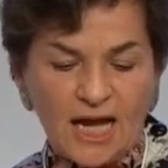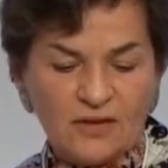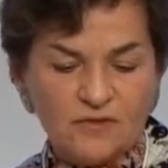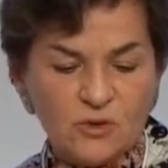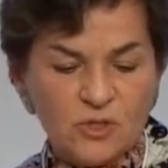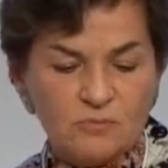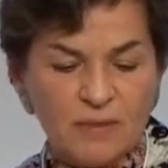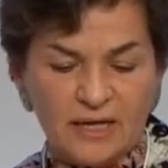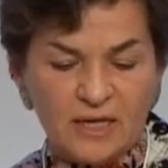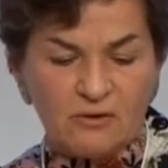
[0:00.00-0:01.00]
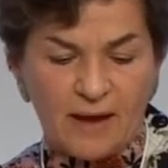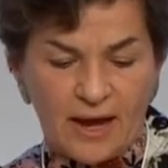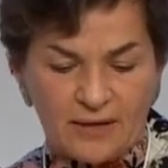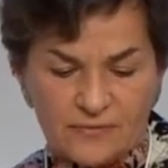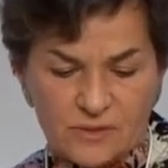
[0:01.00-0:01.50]
I have used many
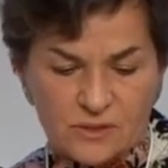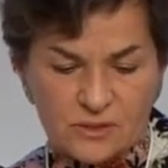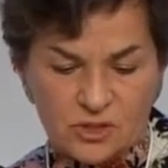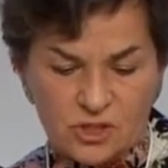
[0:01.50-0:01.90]
graphs